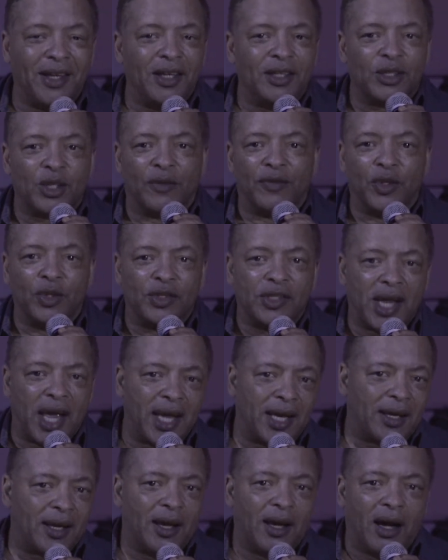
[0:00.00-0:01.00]
So if you
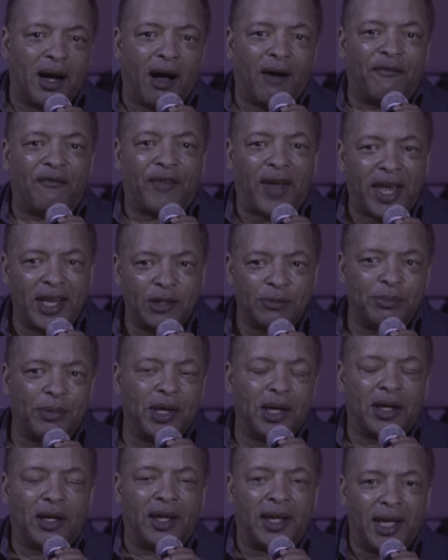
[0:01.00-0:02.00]
take a
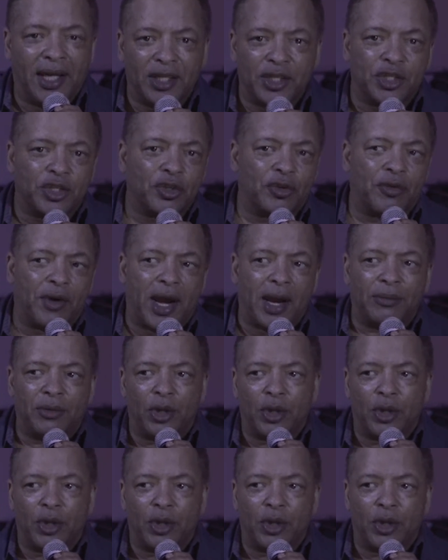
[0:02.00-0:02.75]
Facebook, a Instagram,